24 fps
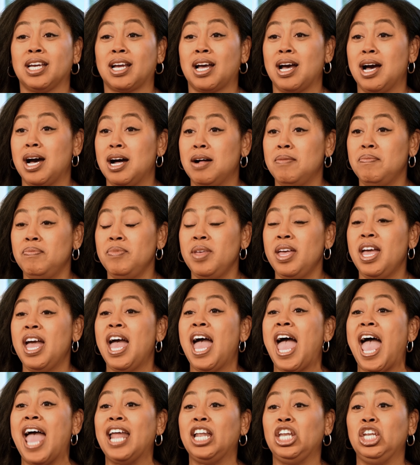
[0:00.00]
to
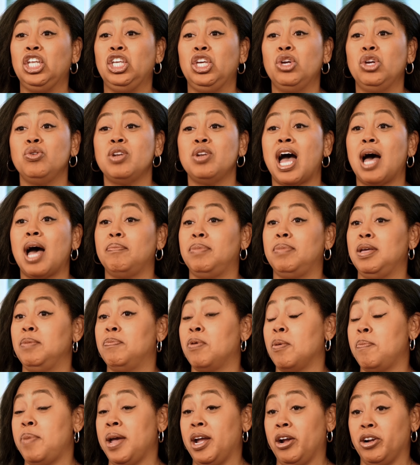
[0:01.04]
come and you not be
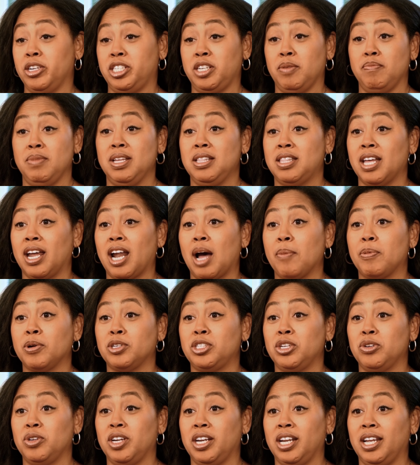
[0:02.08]
prepared to meet that
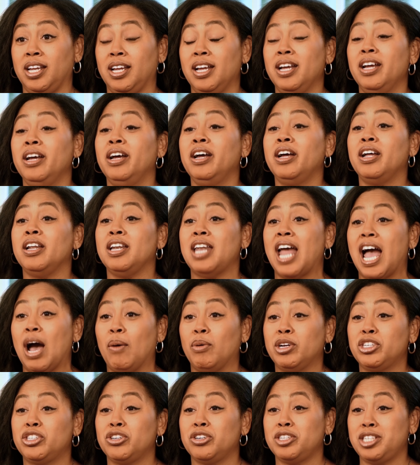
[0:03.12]
opportunity.
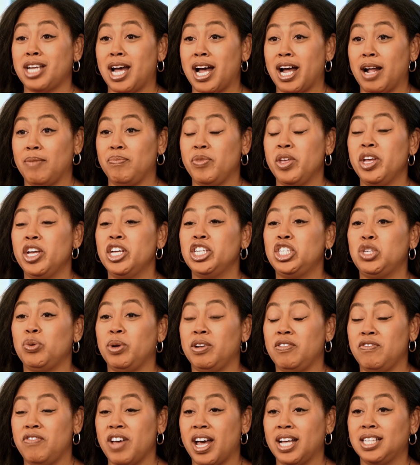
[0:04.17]
Now is your time to
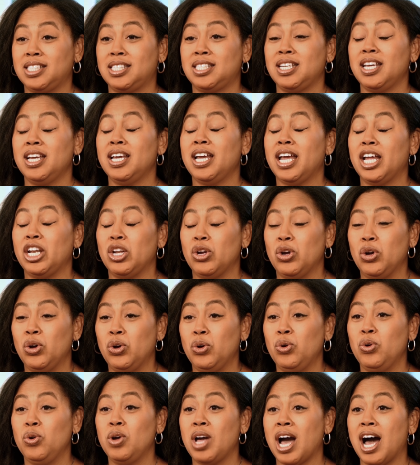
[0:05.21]
invest in
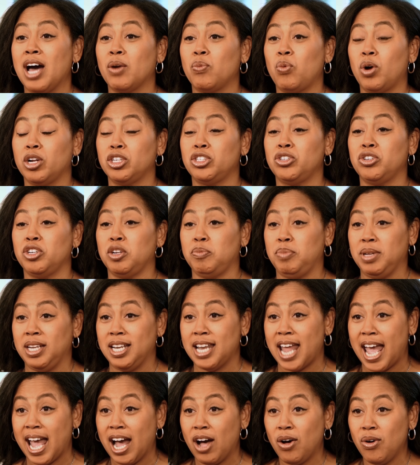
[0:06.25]
who God wants you to be
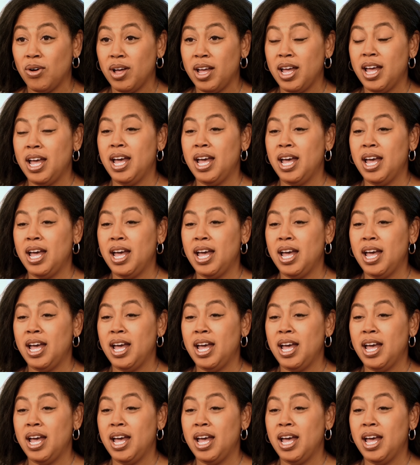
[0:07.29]
now